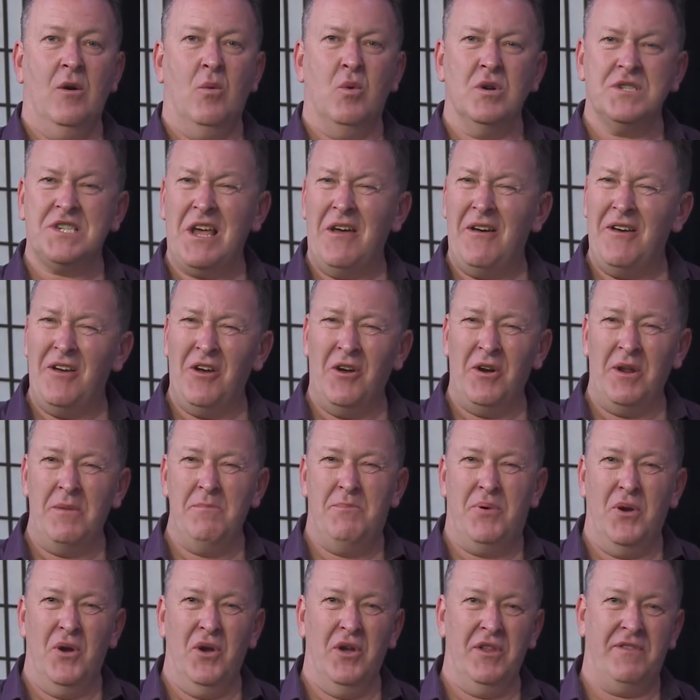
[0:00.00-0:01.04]
What's going on
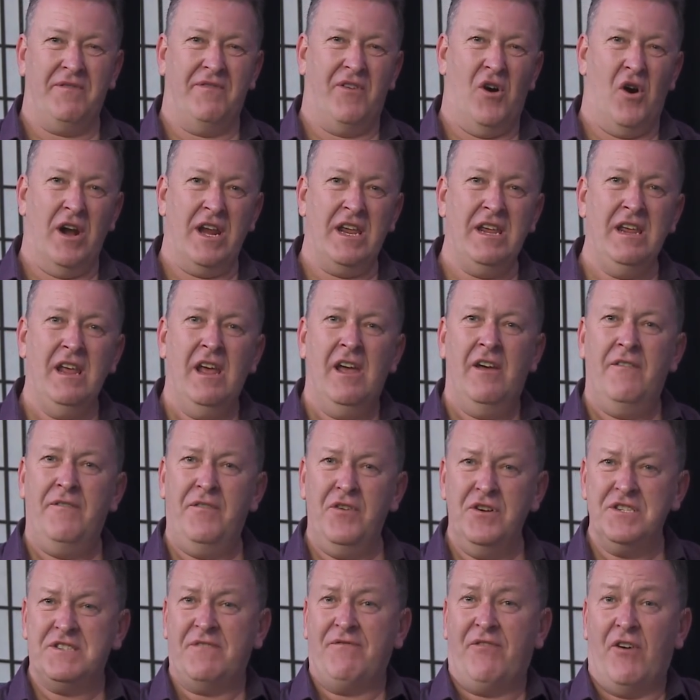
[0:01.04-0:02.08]
in Perth, Finey?
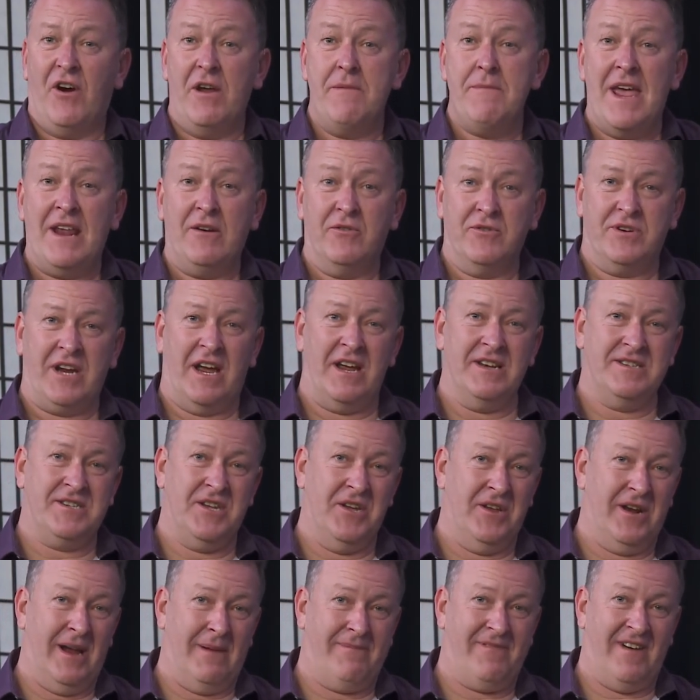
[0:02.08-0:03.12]
First, Fremantle don't
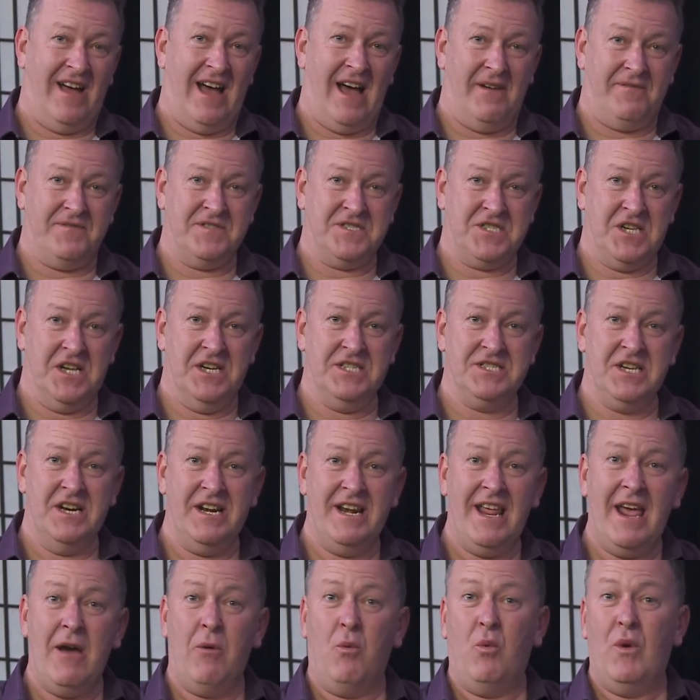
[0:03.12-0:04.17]
turn up for half a season,
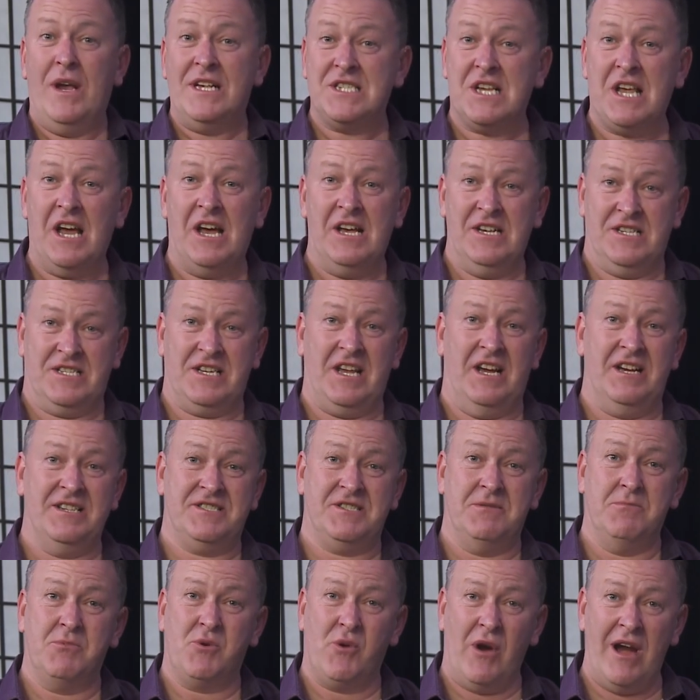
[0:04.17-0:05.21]
and now West Coast
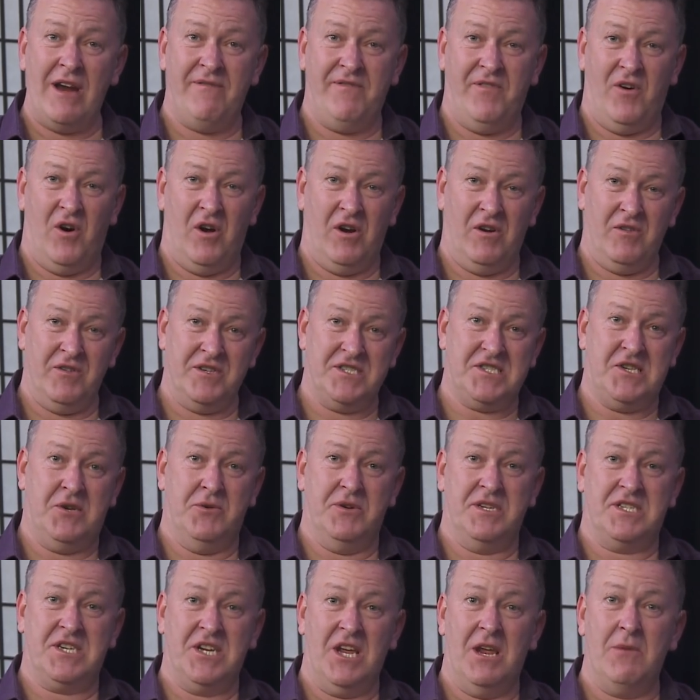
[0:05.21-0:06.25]
goes from grand finalists
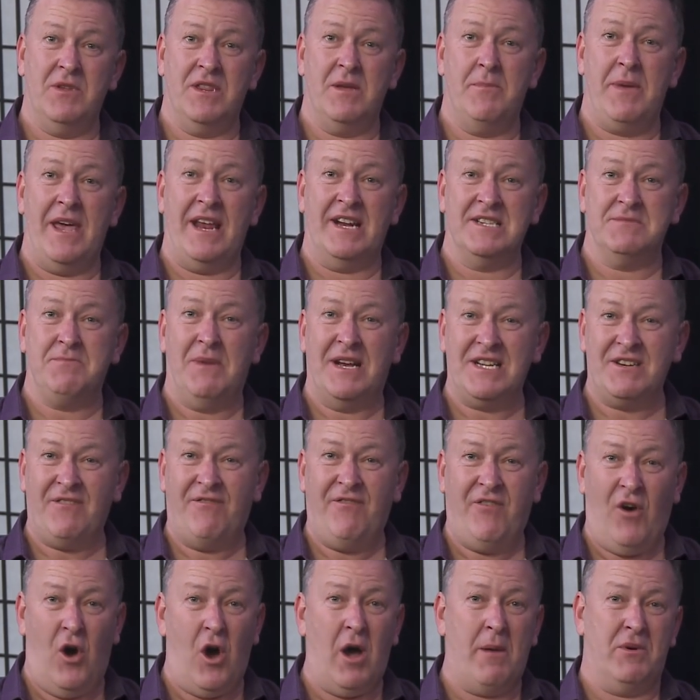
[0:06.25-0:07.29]
to a team with about as much
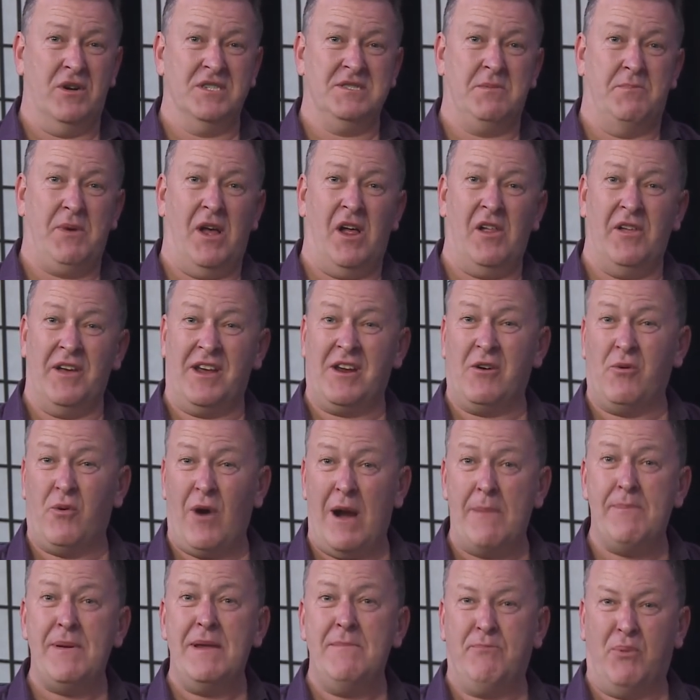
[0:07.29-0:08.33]
fibre as a bowl of
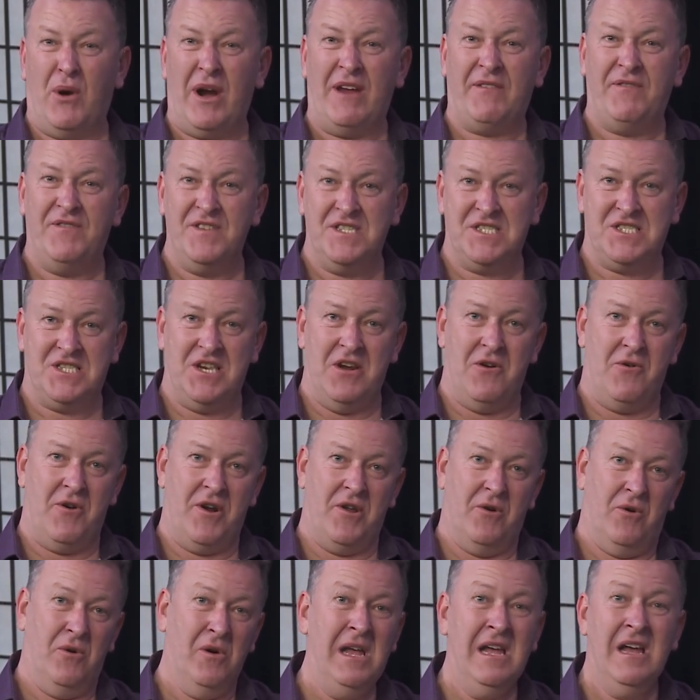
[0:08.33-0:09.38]
crappy breakfast
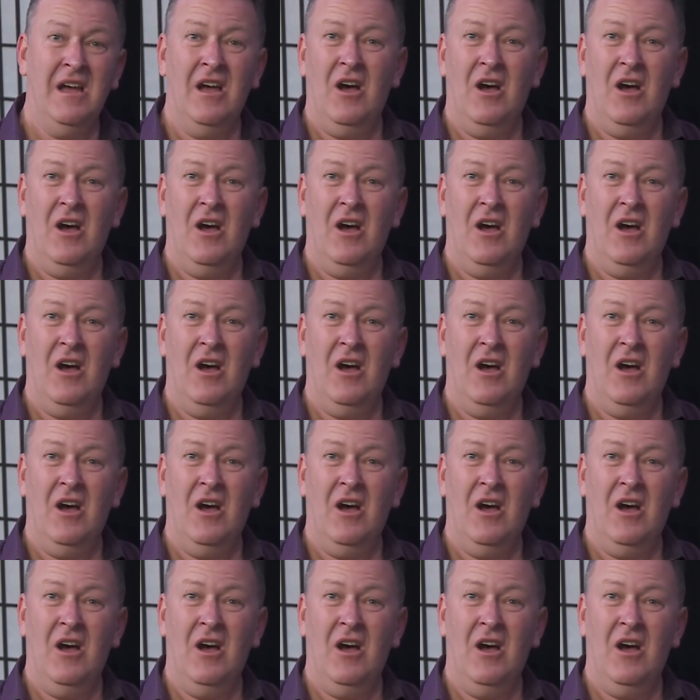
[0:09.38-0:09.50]
cereal.